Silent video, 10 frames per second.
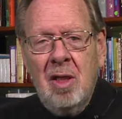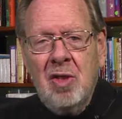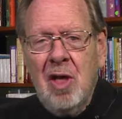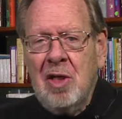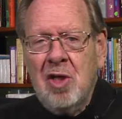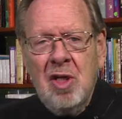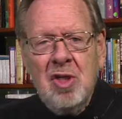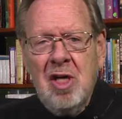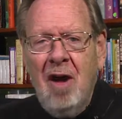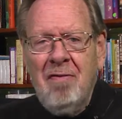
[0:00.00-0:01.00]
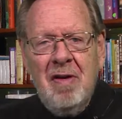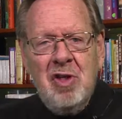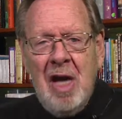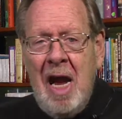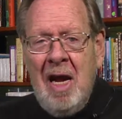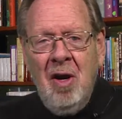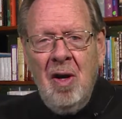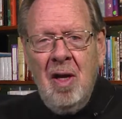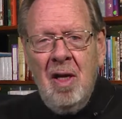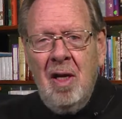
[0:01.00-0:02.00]
such selfish
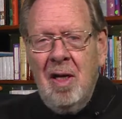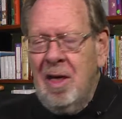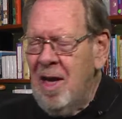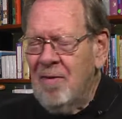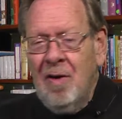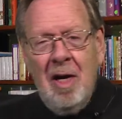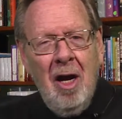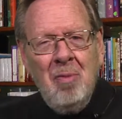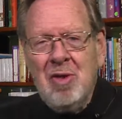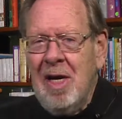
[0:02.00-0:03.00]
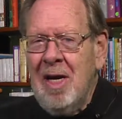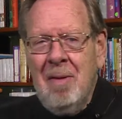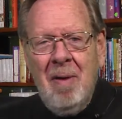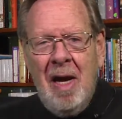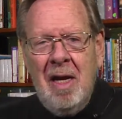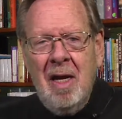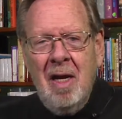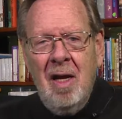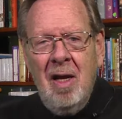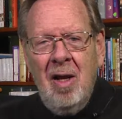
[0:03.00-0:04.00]
anger never helps anybody.
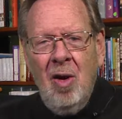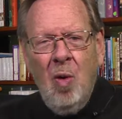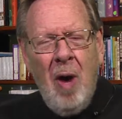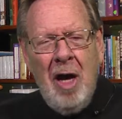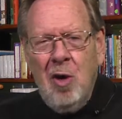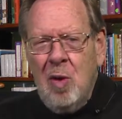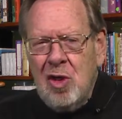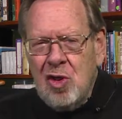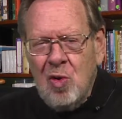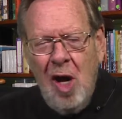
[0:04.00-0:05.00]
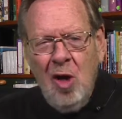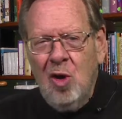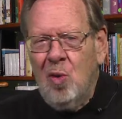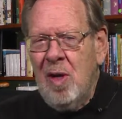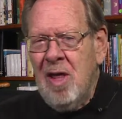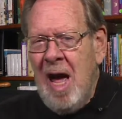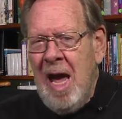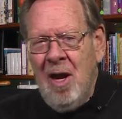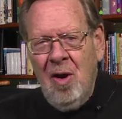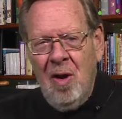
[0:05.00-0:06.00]
Why do we struggle with
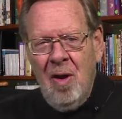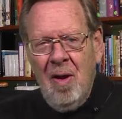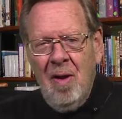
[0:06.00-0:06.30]
anger?